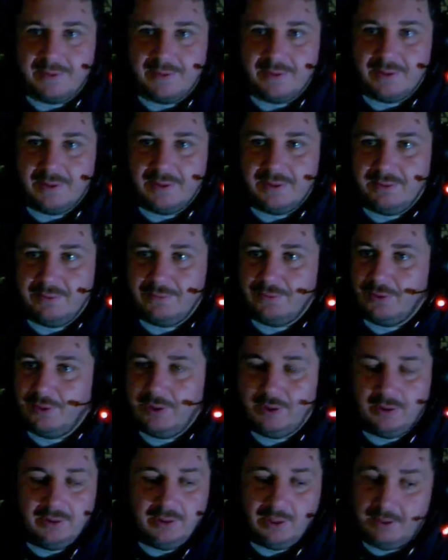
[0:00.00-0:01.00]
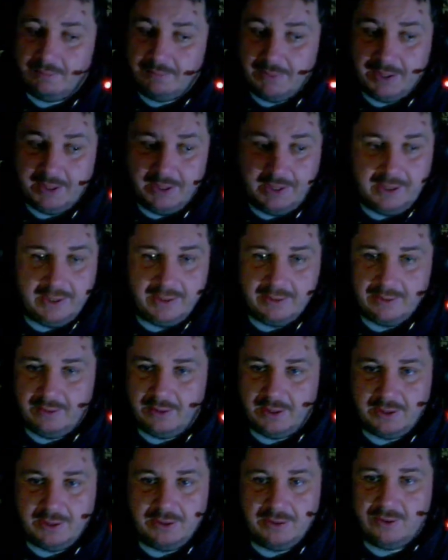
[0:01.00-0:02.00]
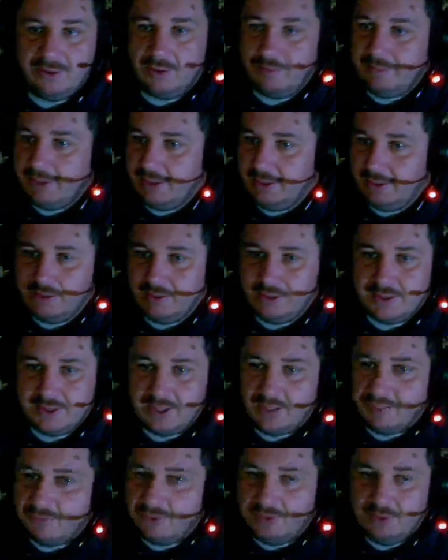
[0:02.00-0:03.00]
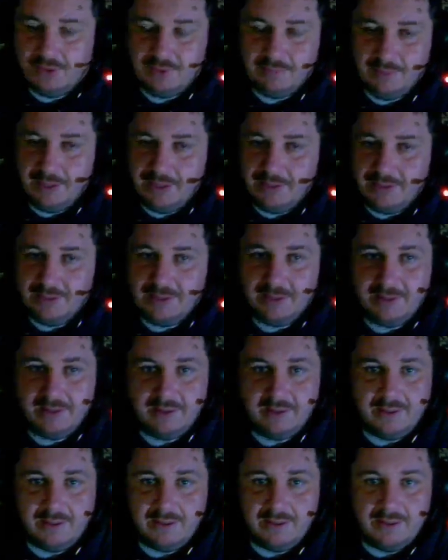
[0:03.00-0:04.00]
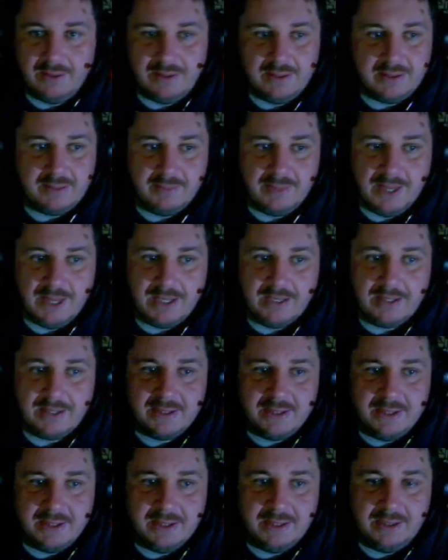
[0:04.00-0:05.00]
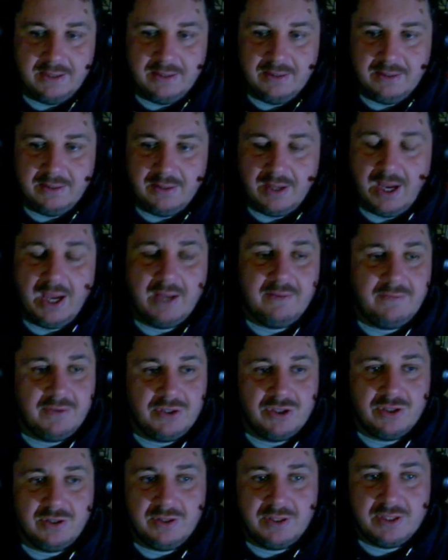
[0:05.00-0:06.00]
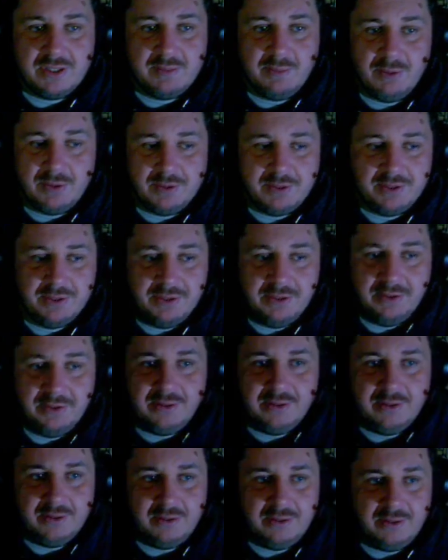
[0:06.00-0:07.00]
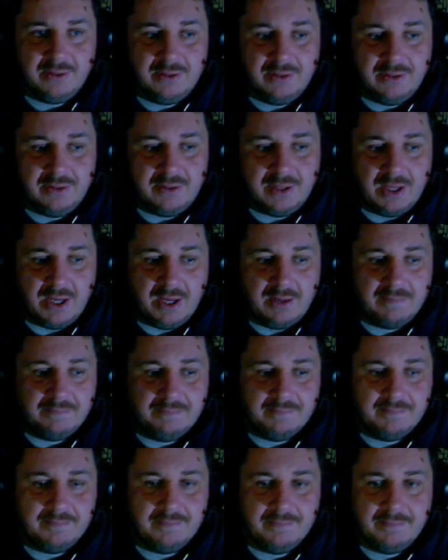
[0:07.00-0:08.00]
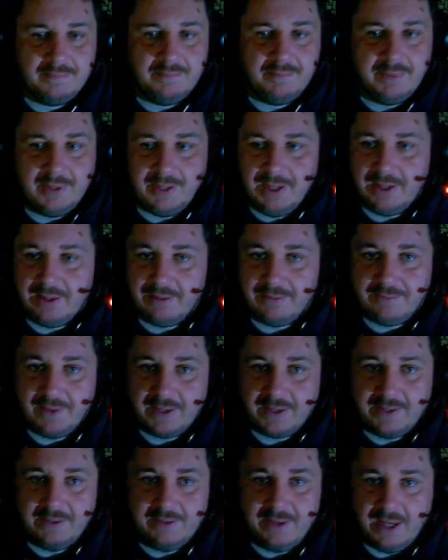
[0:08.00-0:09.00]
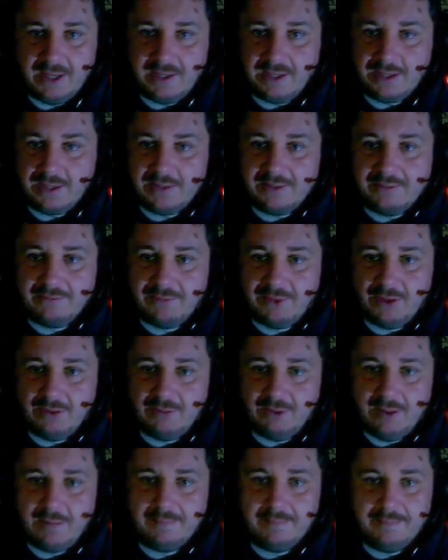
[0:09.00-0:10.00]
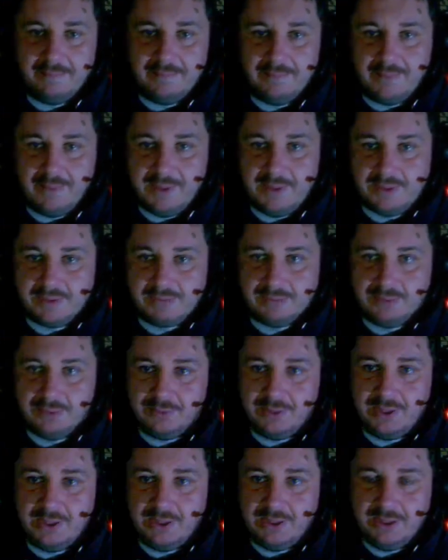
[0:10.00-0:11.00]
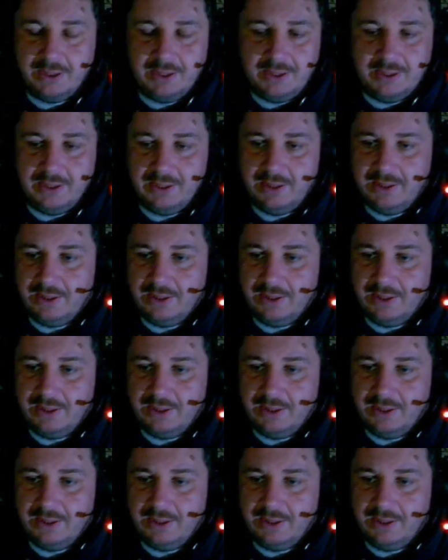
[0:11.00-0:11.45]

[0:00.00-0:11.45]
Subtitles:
You're floating a lot of money here though, like you could have made a lot of stuff, you could have made some cannons here, you had vision to this spot too, but yeah, the fact that you had nothing to follow up is a real killer here.